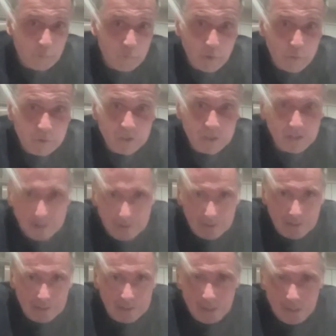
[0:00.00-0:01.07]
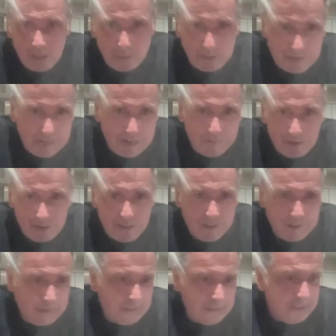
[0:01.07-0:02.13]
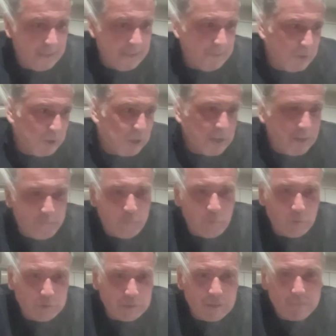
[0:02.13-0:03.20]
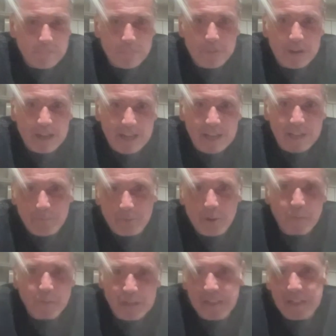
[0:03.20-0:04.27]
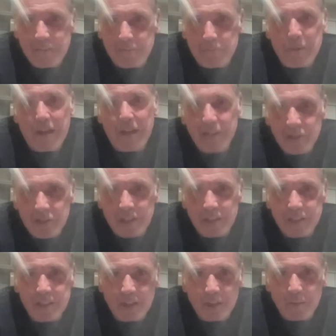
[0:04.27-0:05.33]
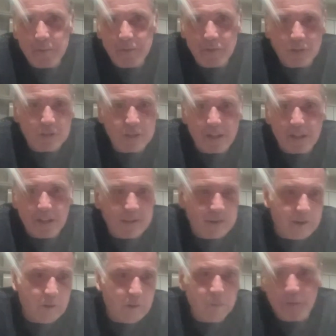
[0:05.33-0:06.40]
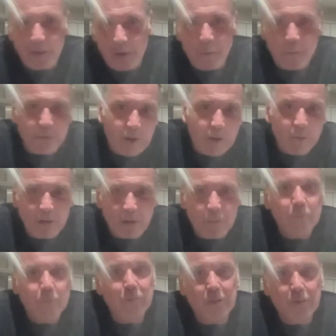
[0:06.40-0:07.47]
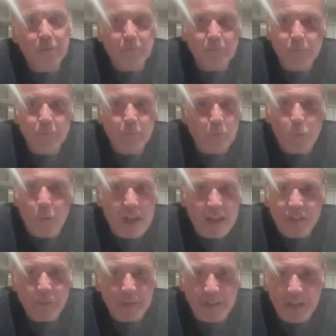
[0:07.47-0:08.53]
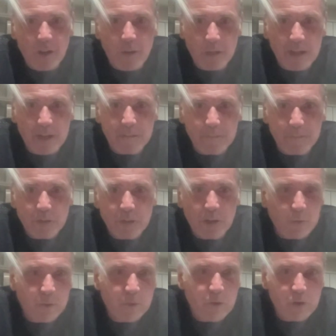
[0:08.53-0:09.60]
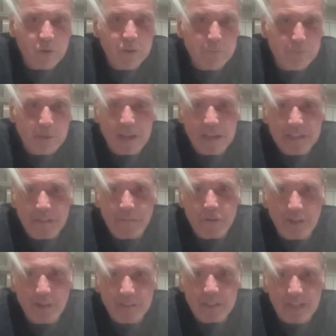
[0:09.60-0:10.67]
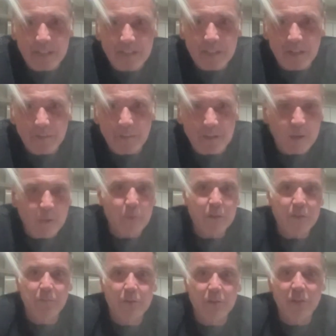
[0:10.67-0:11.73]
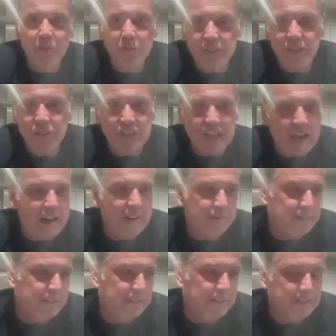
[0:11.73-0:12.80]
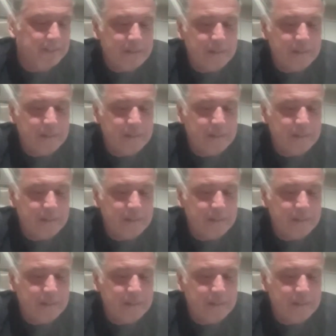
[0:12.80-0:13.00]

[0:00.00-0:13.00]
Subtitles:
route. You know, you could have like 3 or 4 different players, but obviously different packages. You know, it's just like, no. Well, where do we go then? You know, we're losing players left, right, and centre. You know, we're losing staff. And,